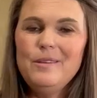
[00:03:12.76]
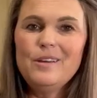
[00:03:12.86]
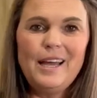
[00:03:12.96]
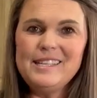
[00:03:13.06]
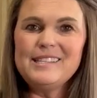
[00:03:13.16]

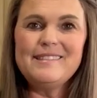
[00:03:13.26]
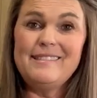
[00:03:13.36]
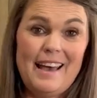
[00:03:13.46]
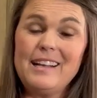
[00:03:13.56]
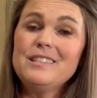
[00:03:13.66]
Guys,
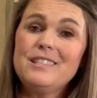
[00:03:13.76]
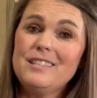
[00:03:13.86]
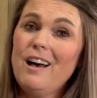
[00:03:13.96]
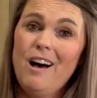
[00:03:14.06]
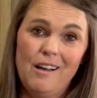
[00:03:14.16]
that's
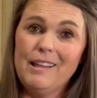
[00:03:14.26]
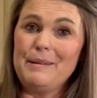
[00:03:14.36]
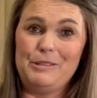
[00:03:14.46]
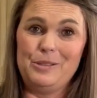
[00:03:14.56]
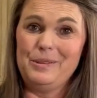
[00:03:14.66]
all
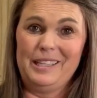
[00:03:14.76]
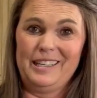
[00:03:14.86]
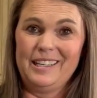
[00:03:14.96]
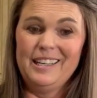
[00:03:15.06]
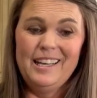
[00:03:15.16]
I'm
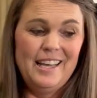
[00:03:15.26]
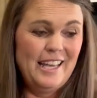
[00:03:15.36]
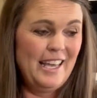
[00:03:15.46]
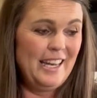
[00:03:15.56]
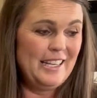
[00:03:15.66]
doing.
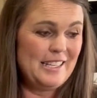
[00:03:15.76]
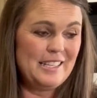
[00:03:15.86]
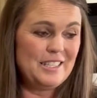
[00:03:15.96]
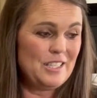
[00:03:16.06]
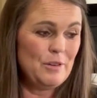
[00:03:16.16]
It is
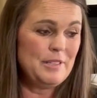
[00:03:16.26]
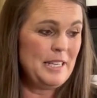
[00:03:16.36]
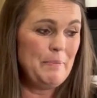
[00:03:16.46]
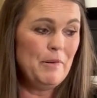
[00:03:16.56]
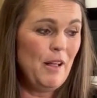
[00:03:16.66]
so
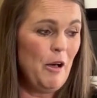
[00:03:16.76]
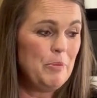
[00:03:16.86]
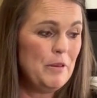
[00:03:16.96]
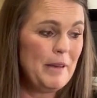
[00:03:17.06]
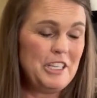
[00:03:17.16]
simple. I'll
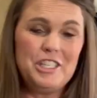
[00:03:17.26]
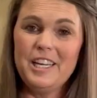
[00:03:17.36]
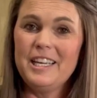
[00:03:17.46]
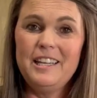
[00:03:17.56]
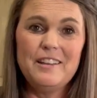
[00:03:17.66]
put my
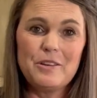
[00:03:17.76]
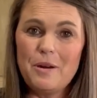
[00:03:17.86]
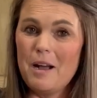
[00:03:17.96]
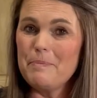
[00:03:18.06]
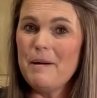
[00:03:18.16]
chicken in the
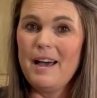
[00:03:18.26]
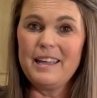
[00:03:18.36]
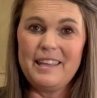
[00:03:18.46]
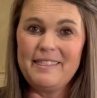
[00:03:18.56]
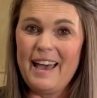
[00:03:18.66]
crock pot,
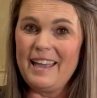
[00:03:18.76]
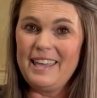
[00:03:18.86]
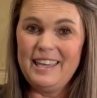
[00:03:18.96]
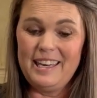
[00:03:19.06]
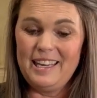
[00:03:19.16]
get that
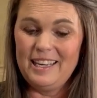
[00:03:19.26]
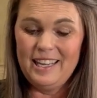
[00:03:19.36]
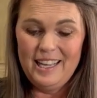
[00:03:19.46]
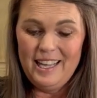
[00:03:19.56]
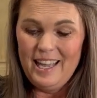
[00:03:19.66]
heating,
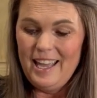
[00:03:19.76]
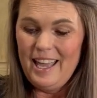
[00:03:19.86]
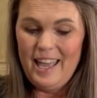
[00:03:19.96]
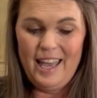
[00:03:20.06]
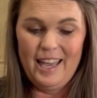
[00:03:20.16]

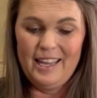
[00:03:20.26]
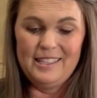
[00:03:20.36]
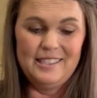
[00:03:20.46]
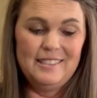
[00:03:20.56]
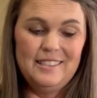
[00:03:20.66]

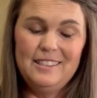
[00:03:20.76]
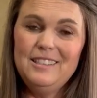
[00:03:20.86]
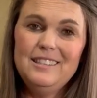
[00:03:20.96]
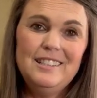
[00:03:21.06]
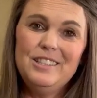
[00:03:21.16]
and
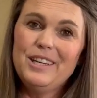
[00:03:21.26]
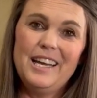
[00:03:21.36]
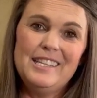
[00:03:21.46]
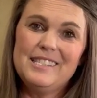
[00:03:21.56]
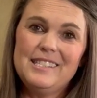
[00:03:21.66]
you
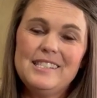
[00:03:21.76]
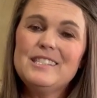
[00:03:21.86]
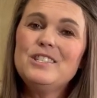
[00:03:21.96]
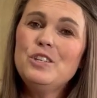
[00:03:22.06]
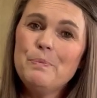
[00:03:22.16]
guys,
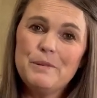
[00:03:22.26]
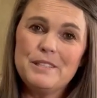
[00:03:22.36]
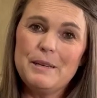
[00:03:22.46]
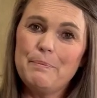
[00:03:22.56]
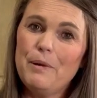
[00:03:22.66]
super
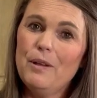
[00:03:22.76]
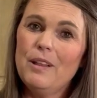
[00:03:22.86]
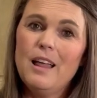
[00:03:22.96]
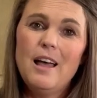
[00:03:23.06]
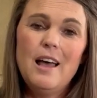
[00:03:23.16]

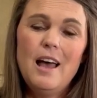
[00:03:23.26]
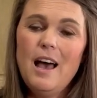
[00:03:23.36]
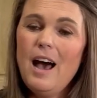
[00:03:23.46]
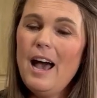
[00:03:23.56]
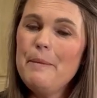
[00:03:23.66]
simple.
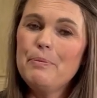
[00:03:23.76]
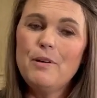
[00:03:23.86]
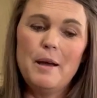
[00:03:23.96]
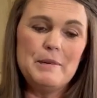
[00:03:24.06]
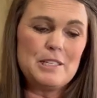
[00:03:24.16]
I
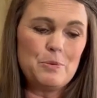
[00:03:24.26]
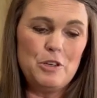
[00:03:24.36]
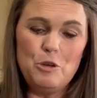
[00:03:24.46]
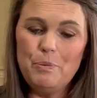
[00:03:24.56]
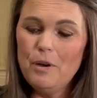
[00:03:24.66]
promise when
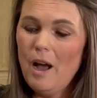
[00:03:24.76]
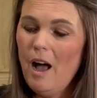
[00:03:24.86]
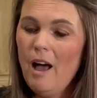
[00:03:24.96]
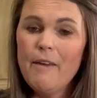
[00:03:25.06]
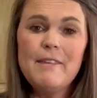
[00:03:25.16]
you put
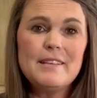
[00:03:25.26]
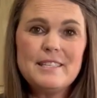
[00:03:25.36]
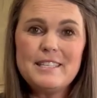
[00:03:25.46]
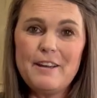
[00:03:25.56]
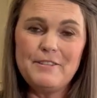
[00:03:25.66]
all this
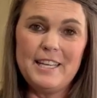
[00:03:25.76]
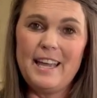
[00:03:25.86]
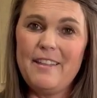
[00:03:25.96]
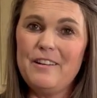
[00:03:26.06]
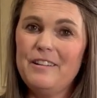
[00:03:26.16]
stuff
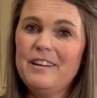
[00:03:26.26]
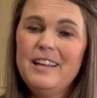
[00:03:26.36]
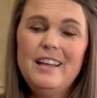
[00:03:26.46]
together,